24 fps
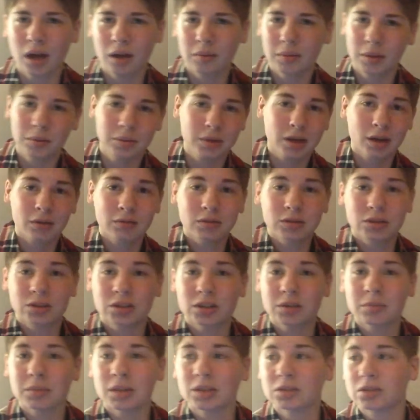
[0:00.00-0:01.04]
Maybe I would
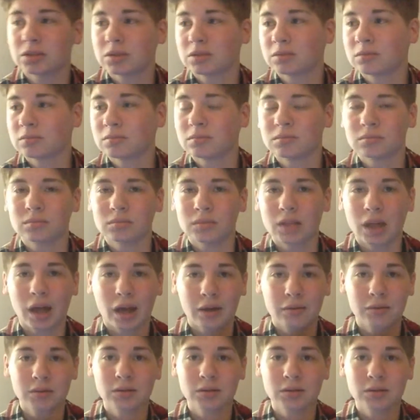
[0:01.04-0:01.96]
see I